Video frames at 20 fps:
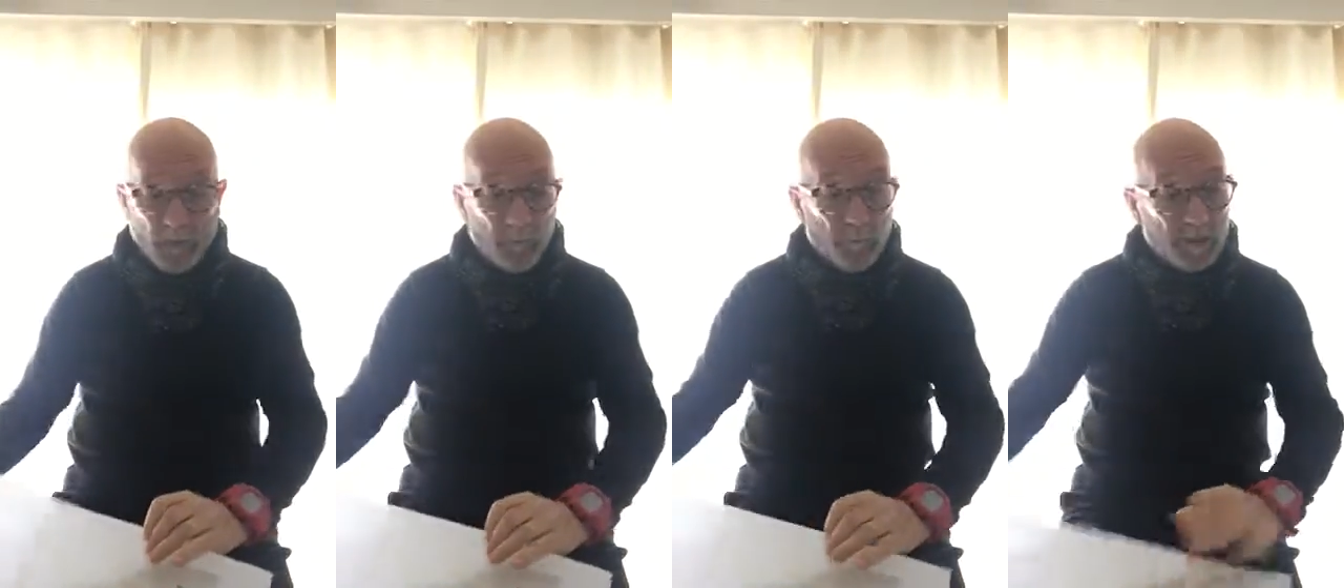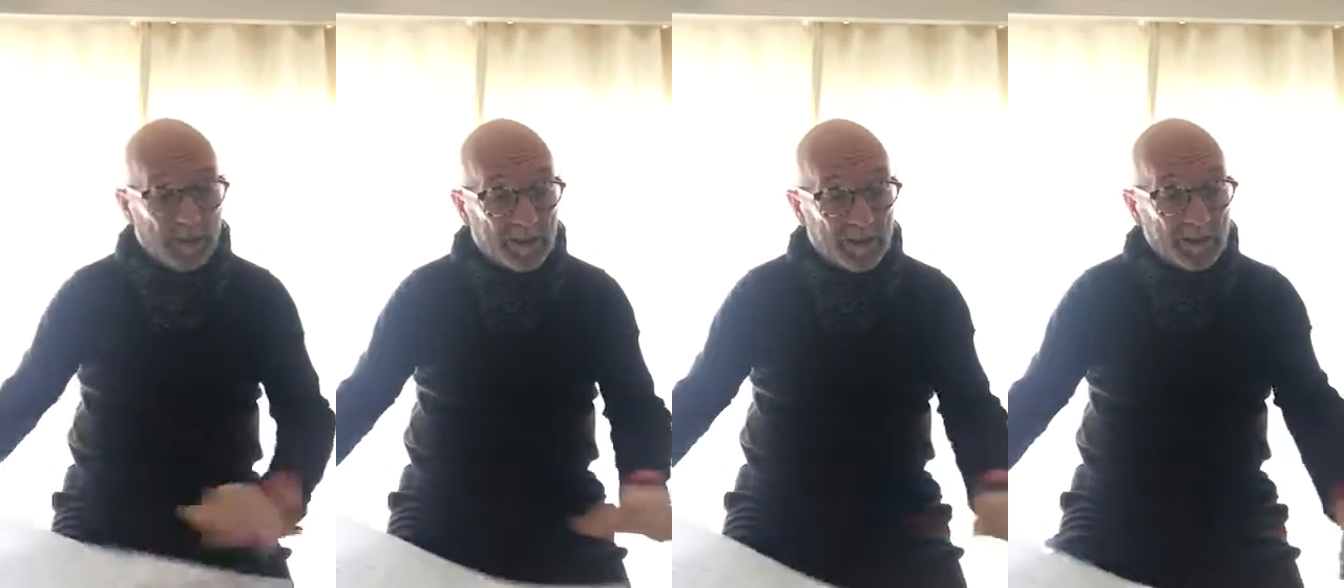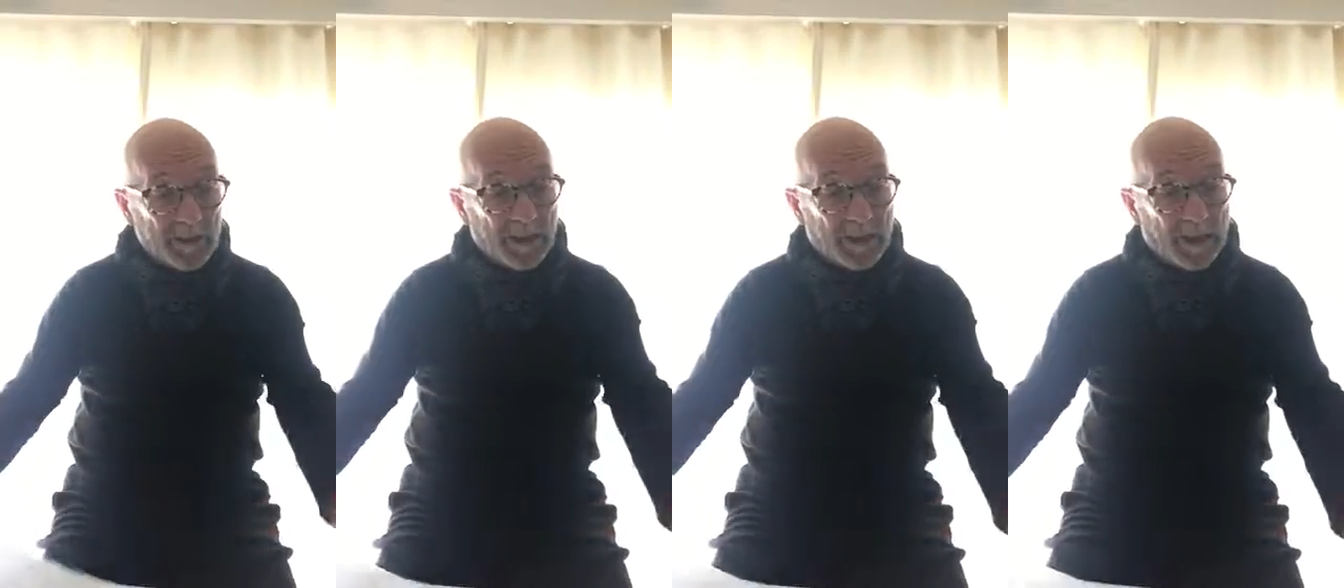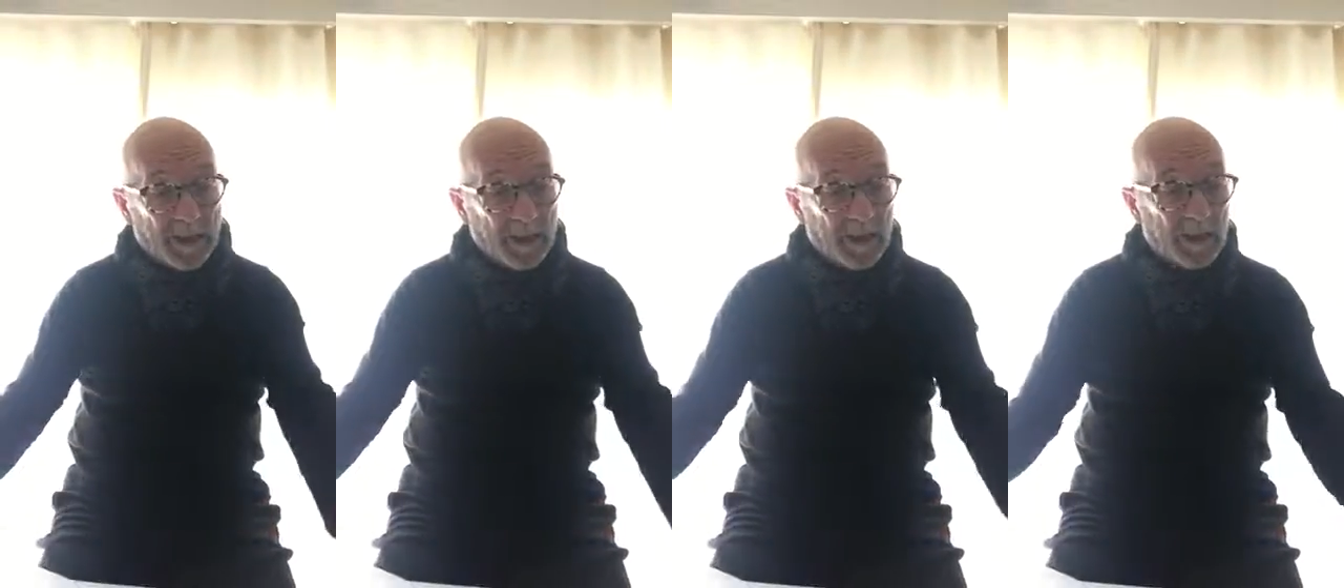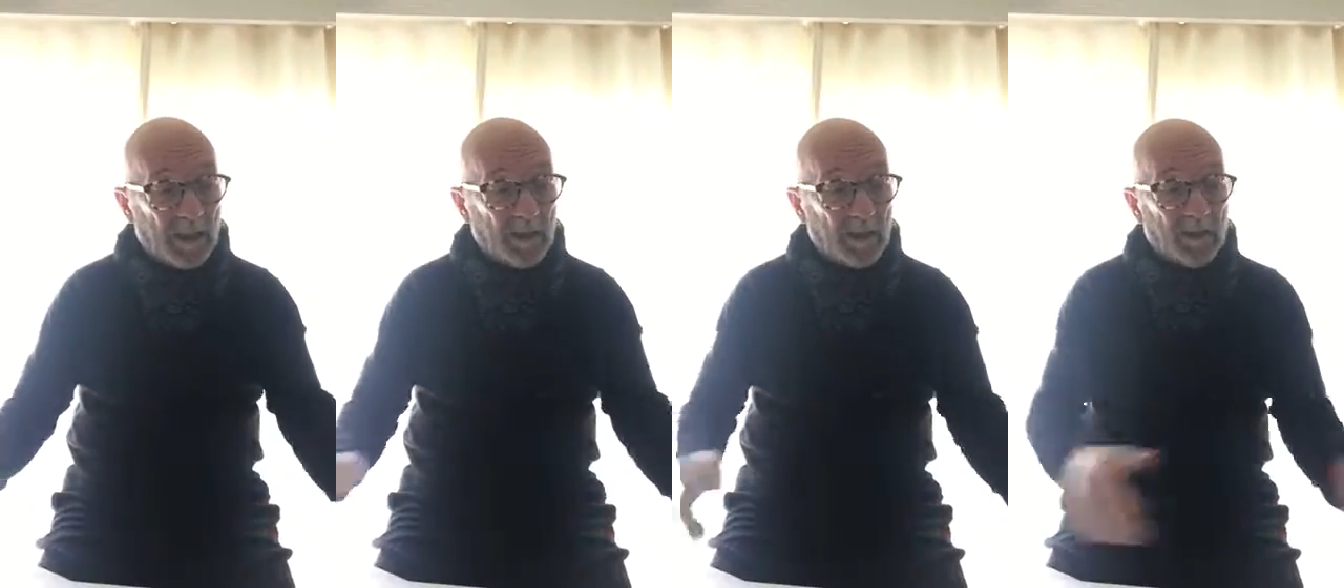
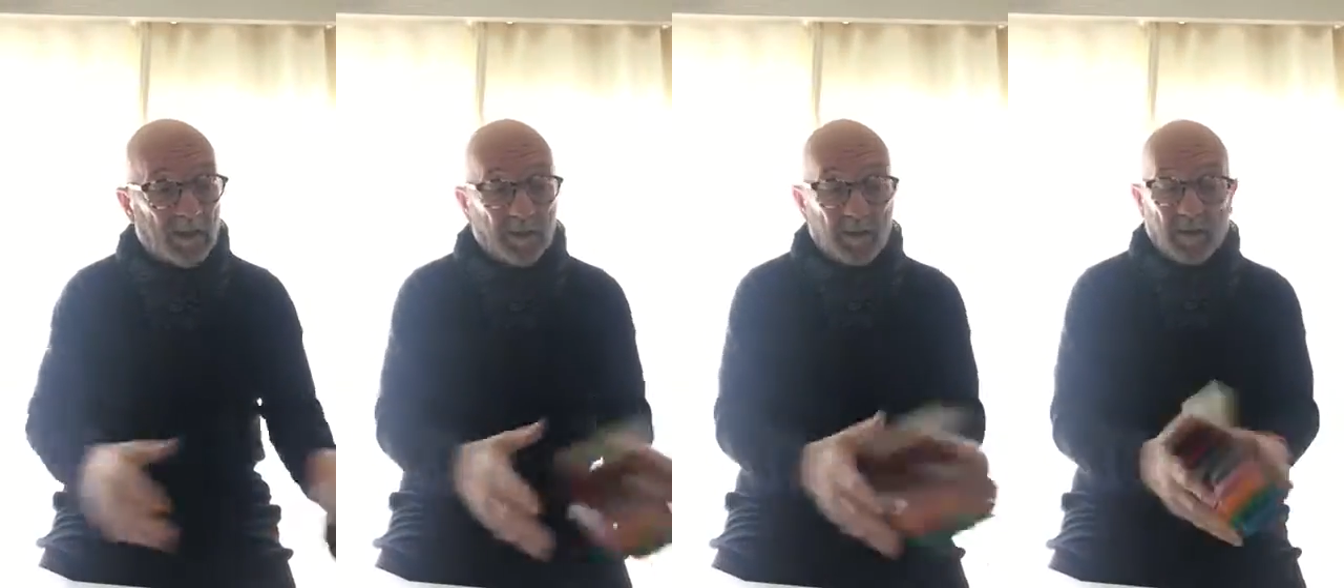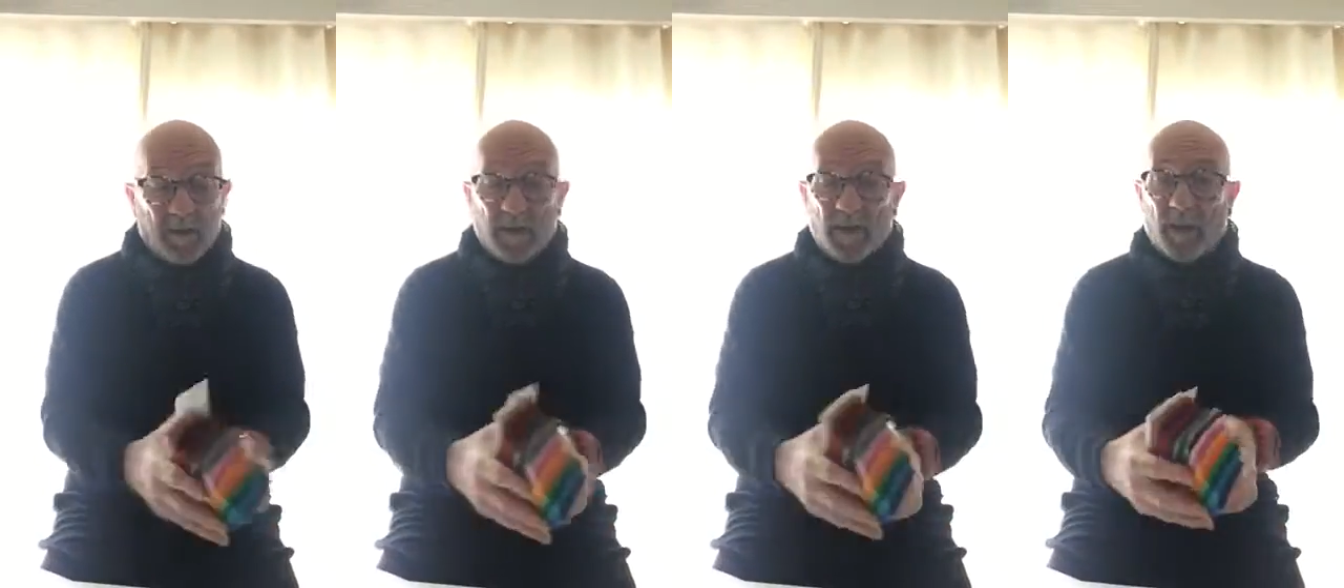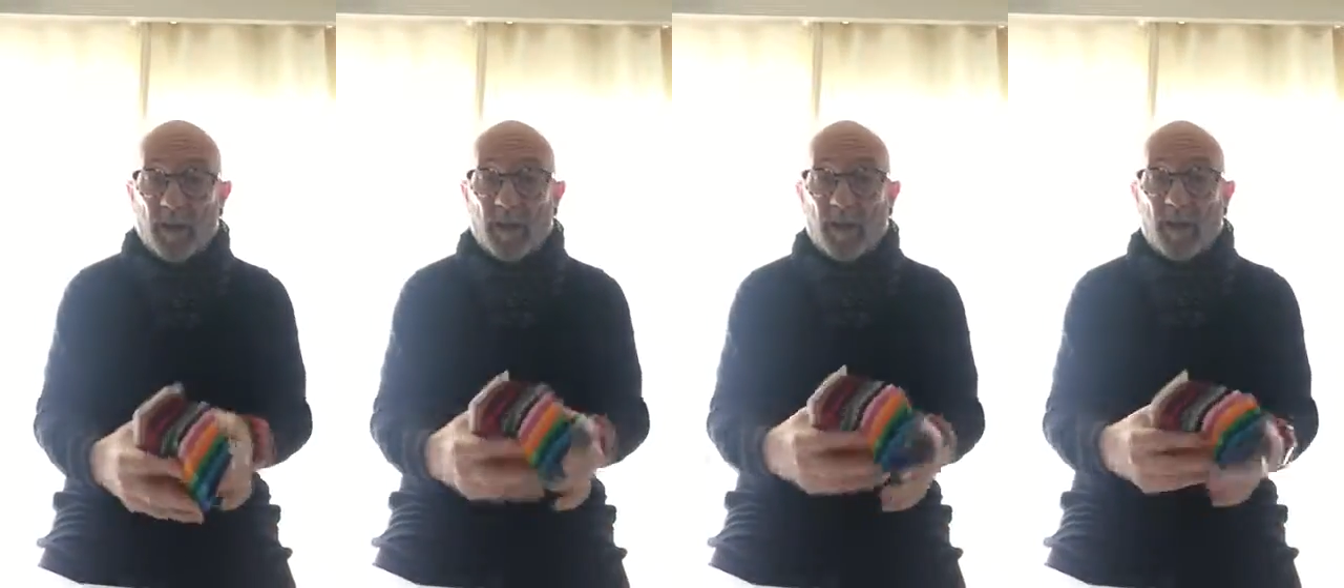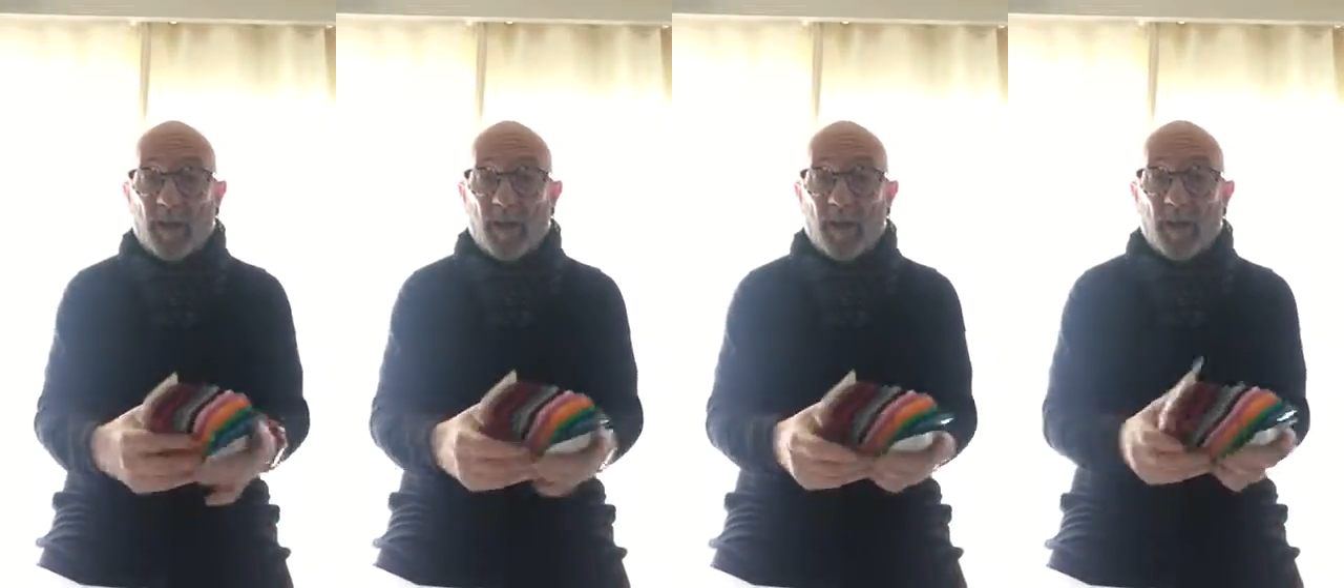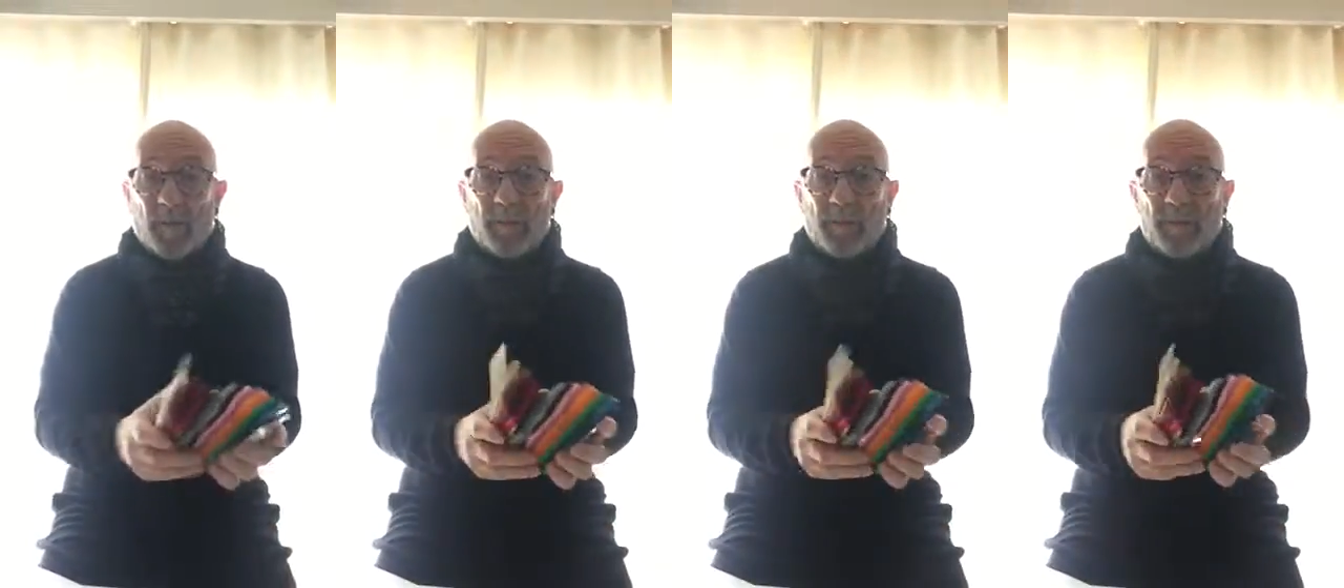material, uh,
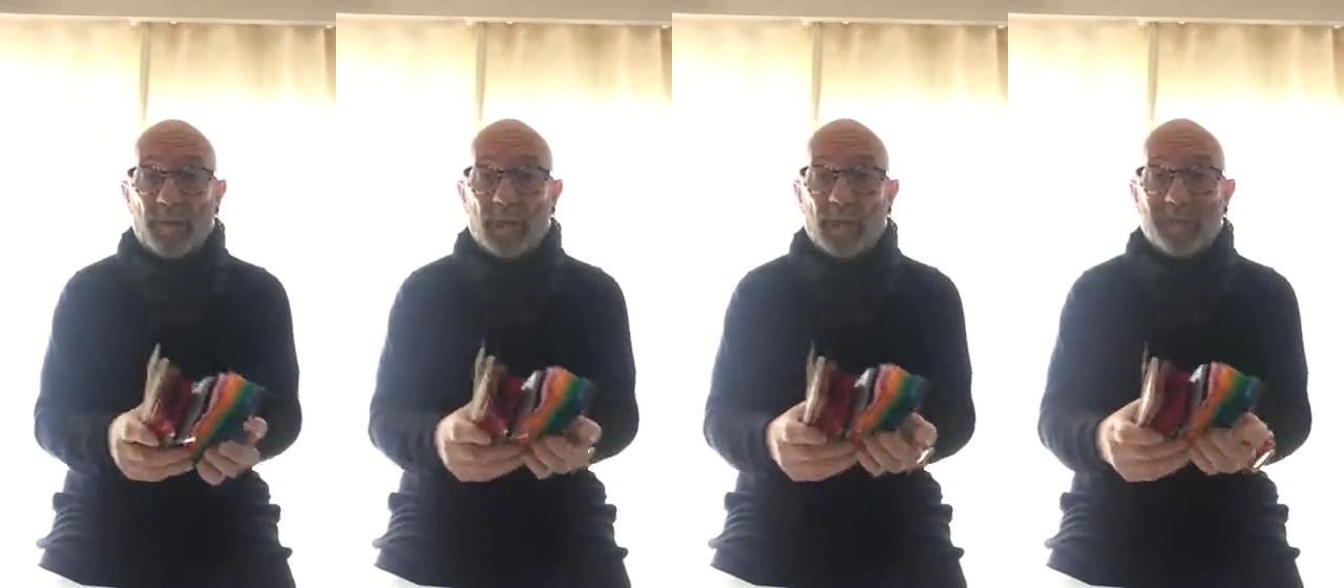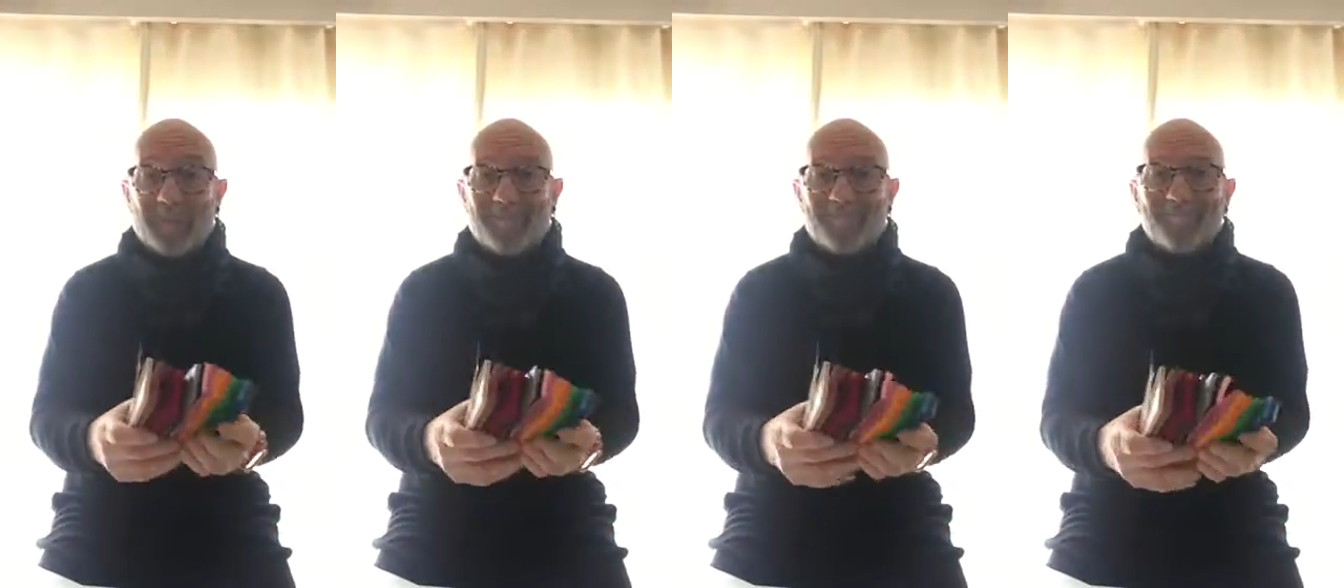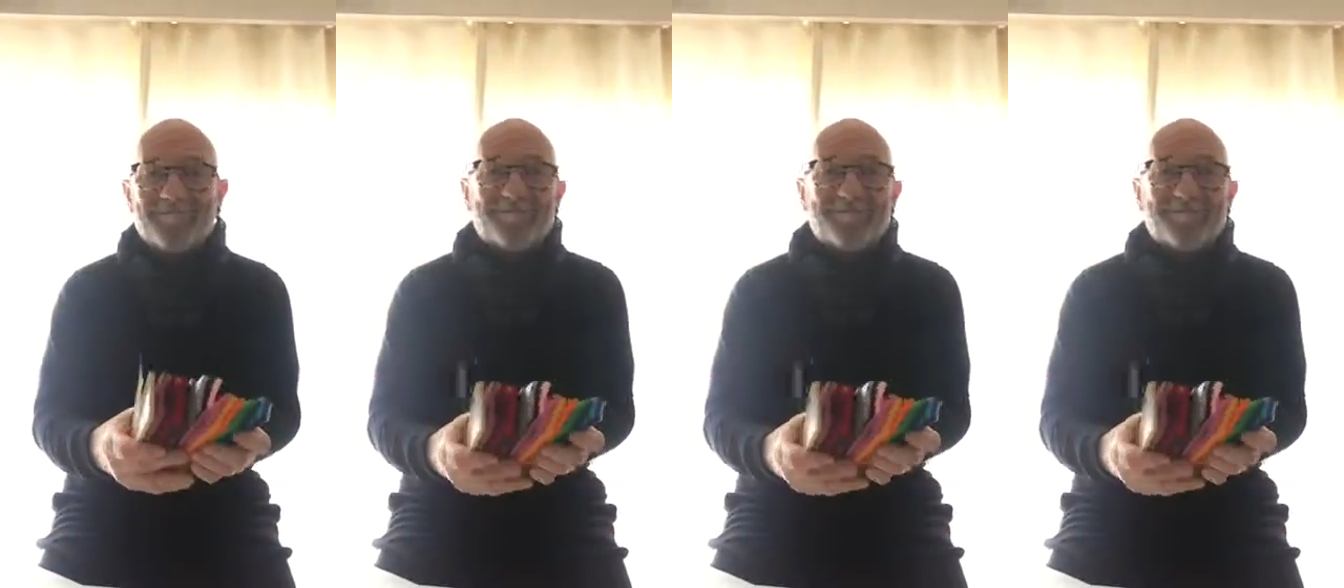I mean, uh,